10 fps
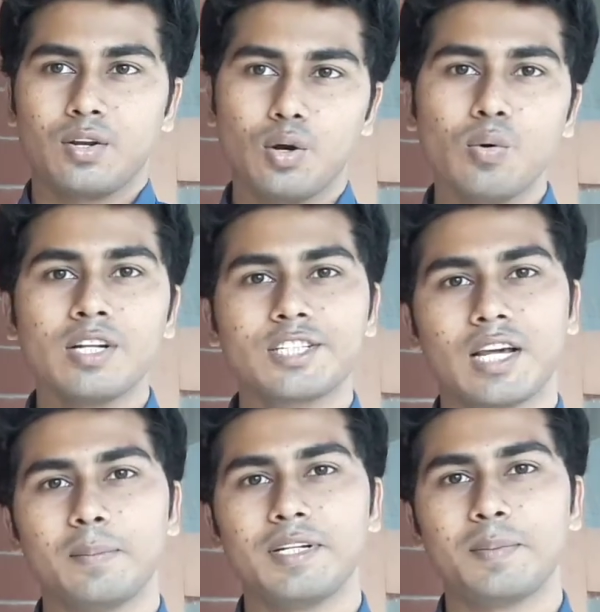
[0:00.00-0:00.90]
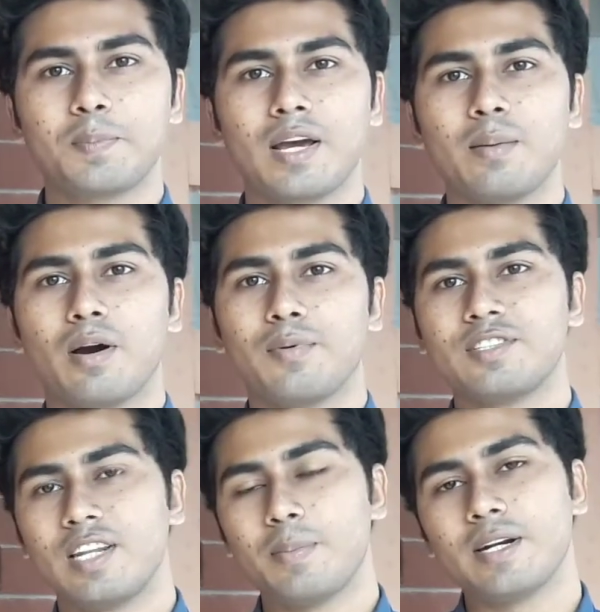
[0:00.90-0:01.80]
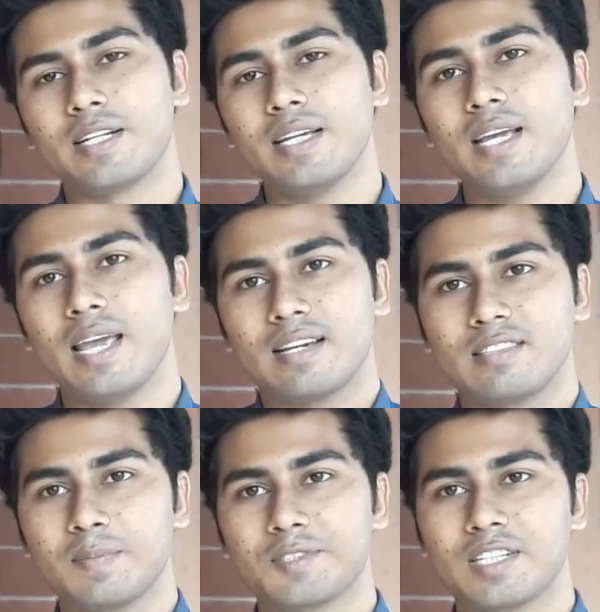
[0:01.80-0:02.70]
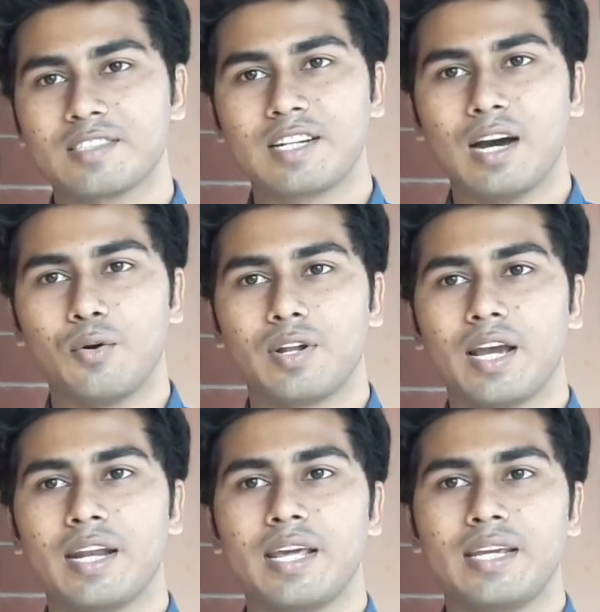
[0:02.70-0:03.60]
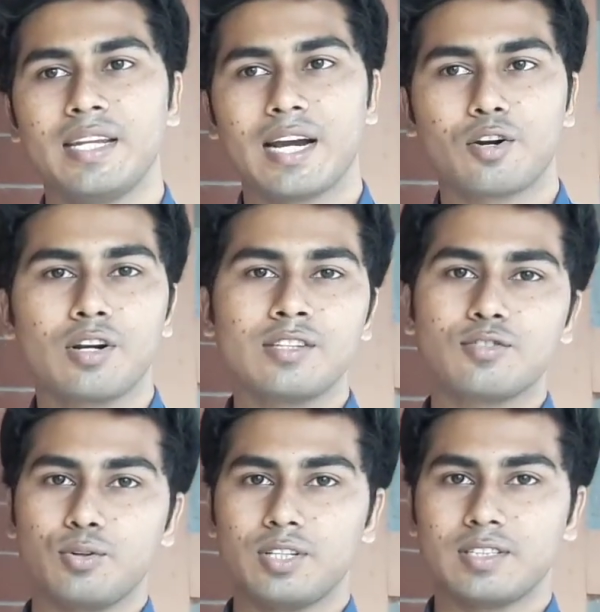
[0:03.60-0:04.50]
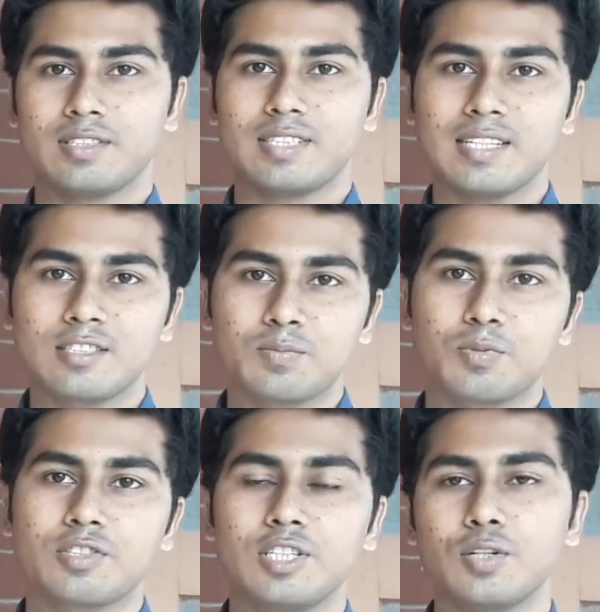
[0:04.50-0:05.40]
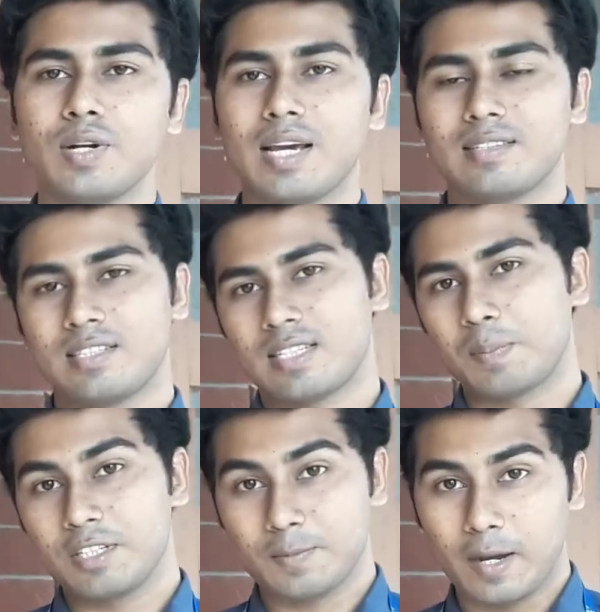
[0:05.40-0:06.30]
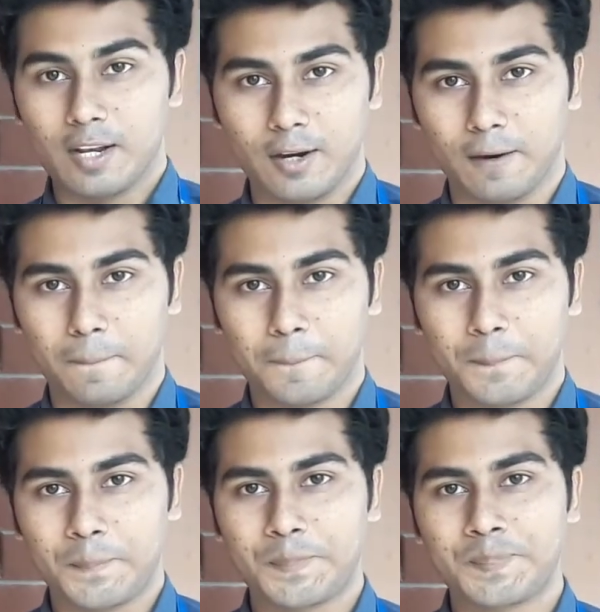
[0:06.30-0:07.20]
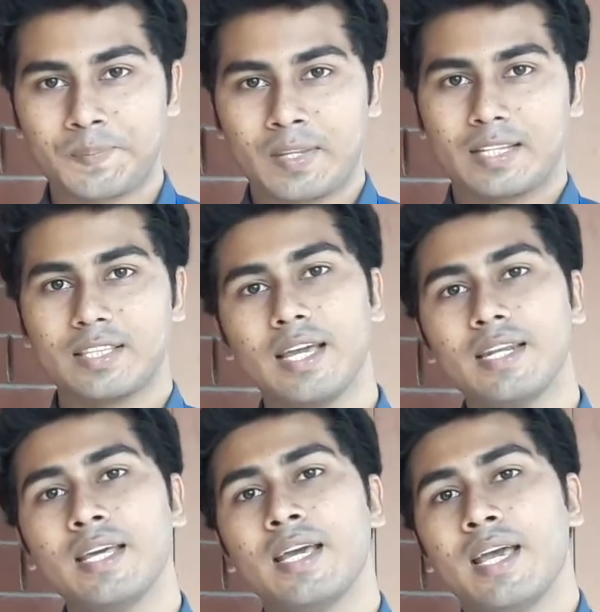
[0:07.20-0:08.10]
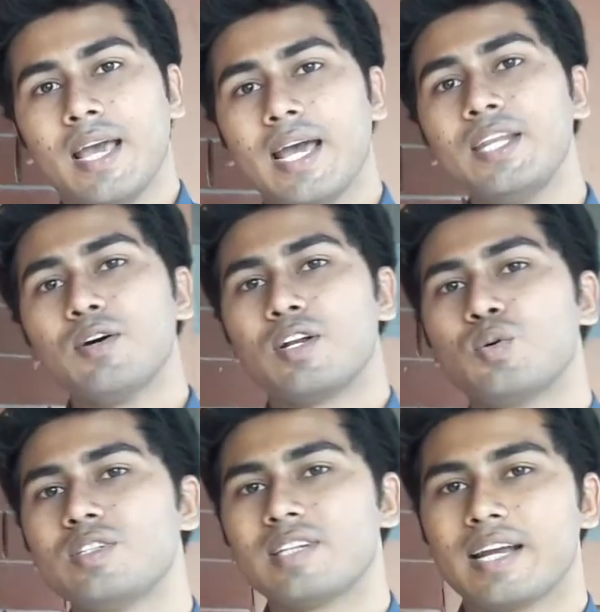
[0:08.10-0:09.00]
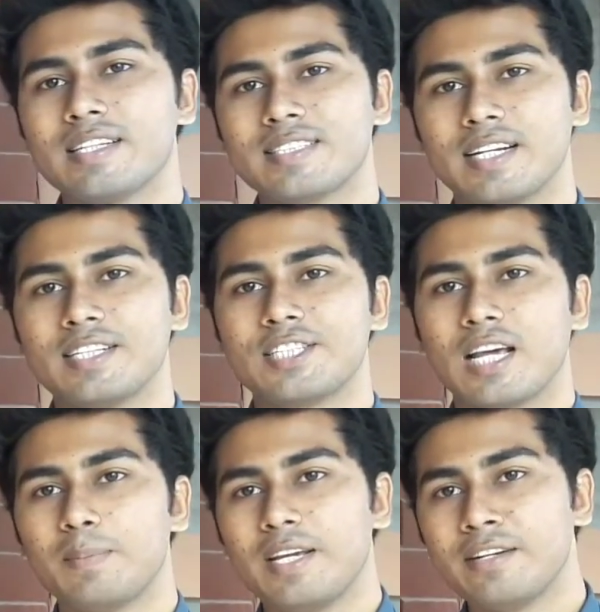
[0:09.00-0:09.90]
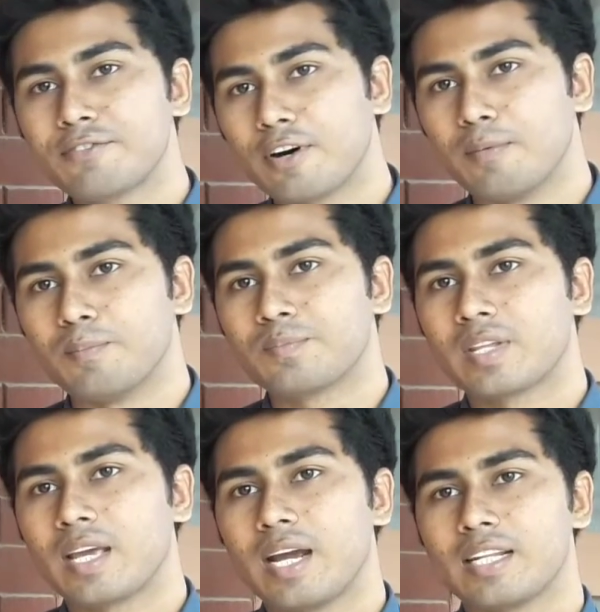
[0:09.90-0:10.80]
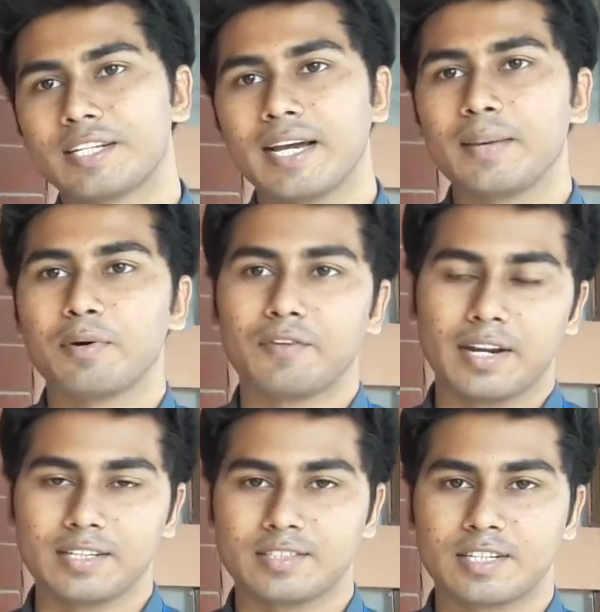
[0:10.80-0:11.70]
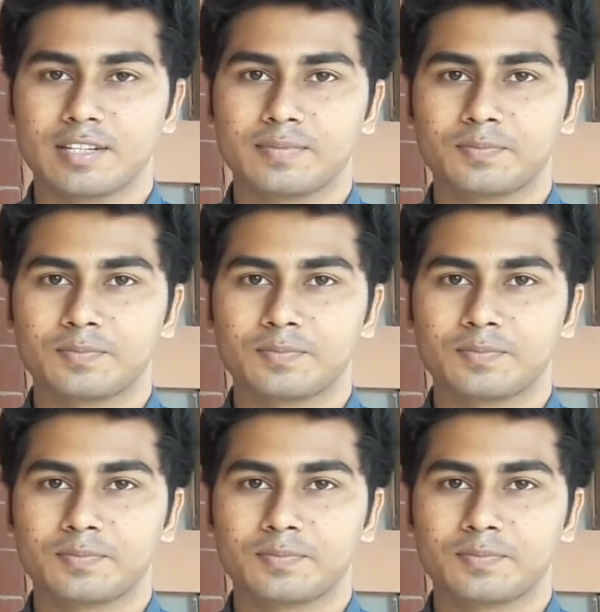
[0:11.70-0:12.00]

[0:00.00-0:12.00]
No one shall be deprived of his liberty except such ground and in accordance with such procedure as established by law. Then, anyone who is arrested shall be informed at the time of arrest